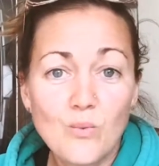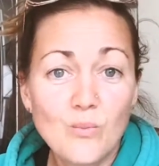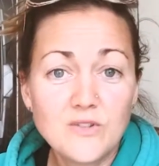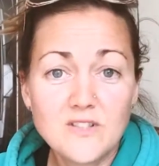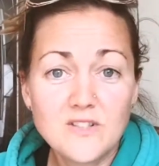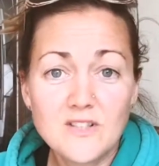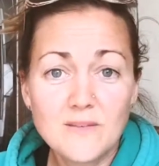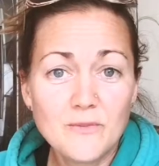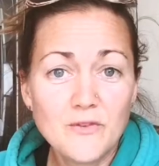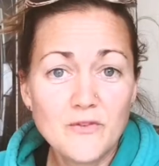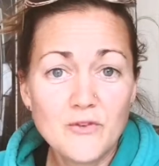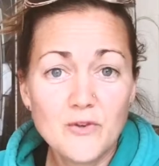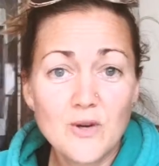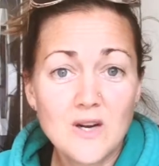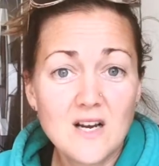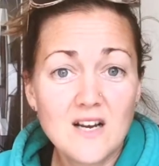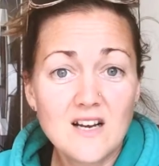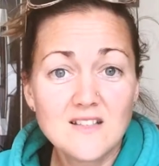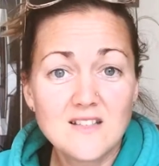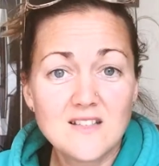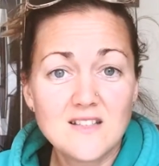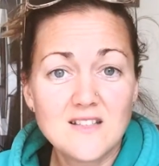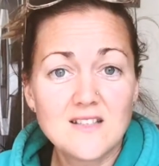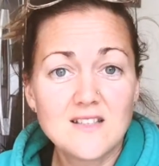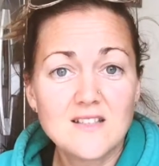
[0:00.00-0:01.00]
Some of your
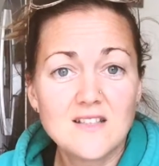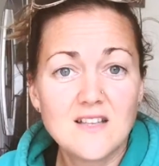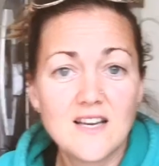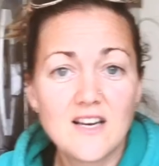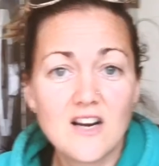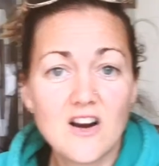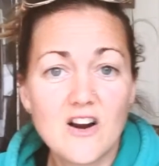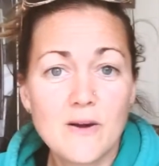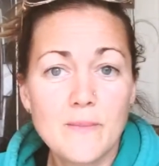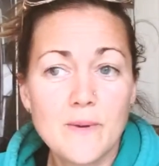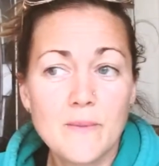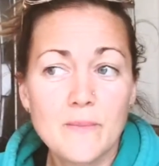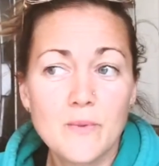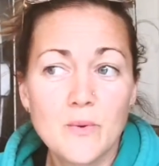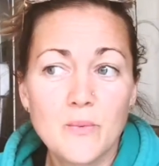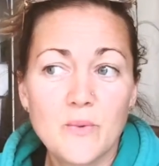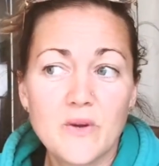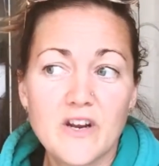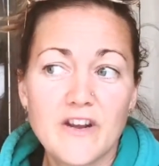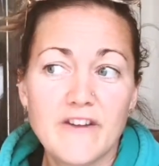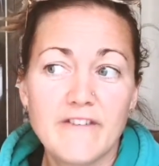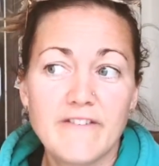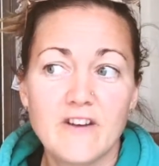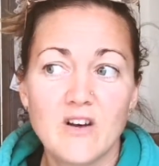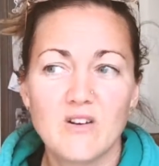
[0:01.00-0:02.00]
answers, like I remember when
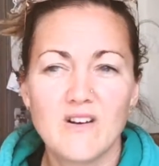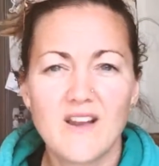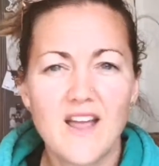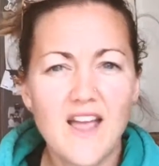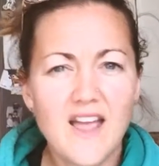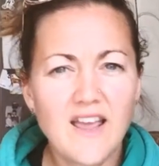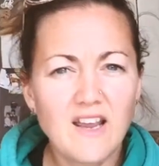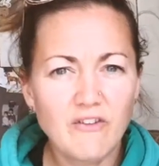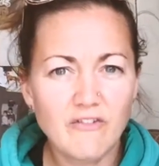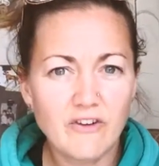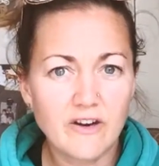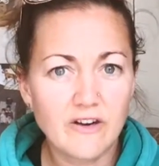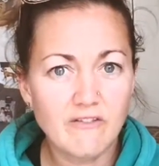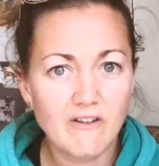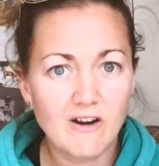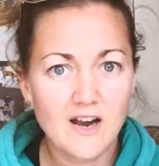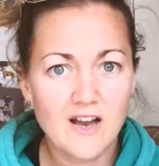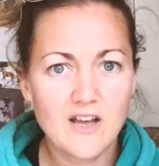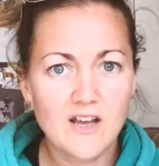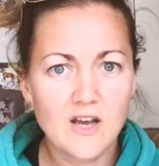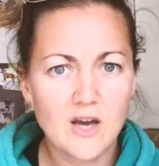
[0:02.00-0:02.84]
I felt angry, right?